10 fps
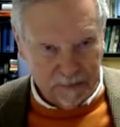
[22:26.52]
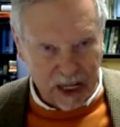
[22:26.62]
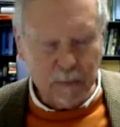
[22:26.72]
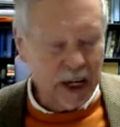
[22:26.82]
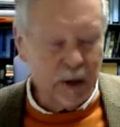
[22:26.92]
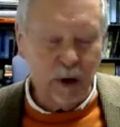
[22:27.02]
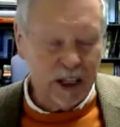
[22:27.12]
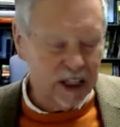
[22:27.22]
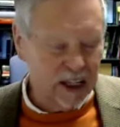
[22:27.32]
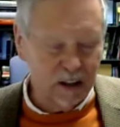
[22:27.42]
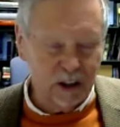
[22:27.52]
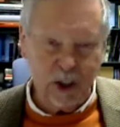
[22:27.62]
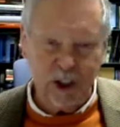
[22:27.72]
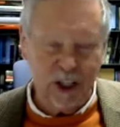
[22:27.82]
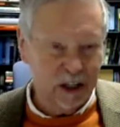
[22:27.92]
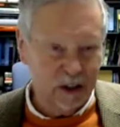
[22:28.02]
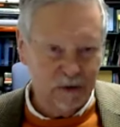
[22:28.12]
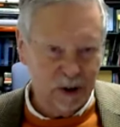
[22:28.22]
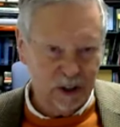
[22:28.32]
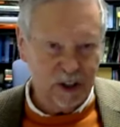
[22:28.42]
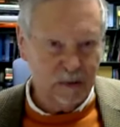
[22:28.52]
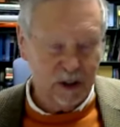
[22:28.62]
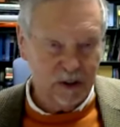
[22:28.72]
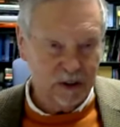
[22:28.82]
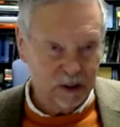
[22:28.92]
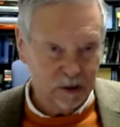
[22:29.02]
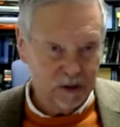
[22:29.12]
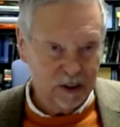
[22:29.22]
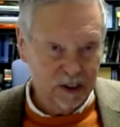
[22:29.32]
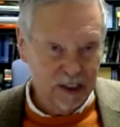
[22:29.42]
And by the way, the English think in very similar terms.